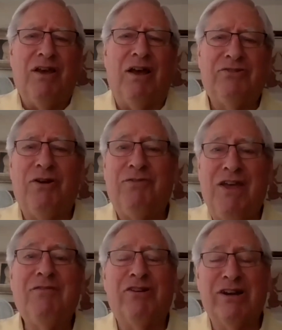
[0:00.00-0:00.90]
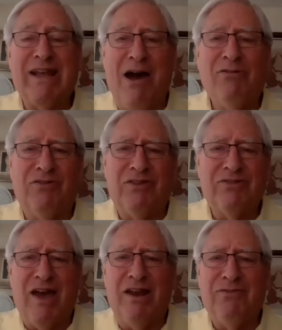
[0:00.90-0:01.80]
So if they ever encounter this
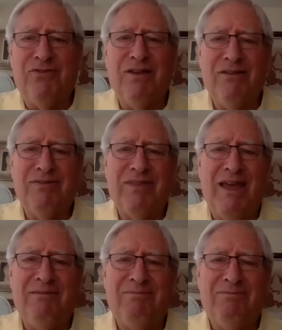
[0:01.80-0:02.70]
kind of thing, they